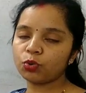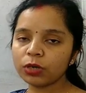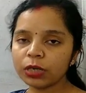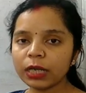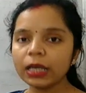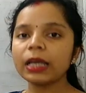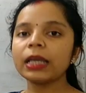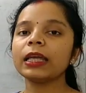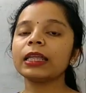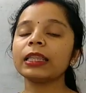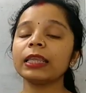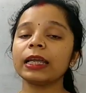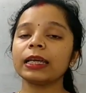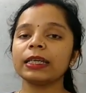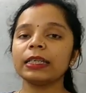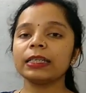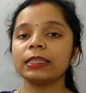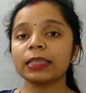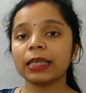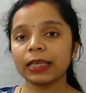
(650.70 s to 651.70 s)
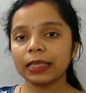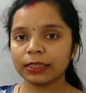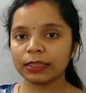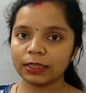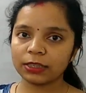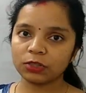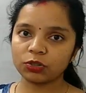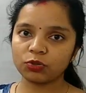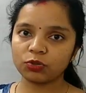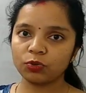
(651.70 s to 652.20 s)
shown. That is
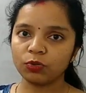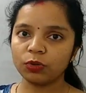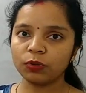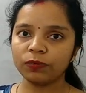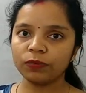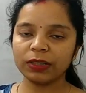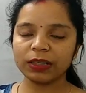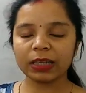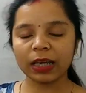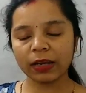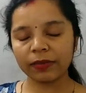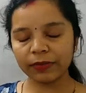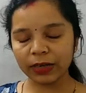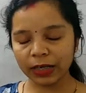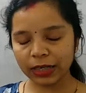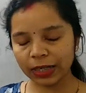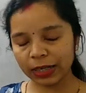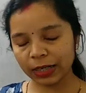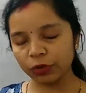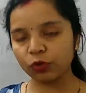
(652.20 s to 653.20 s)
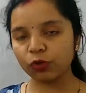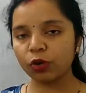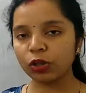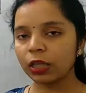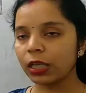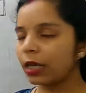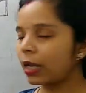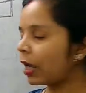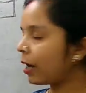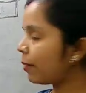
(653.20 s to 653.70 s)
edges tool, which I will tell you on the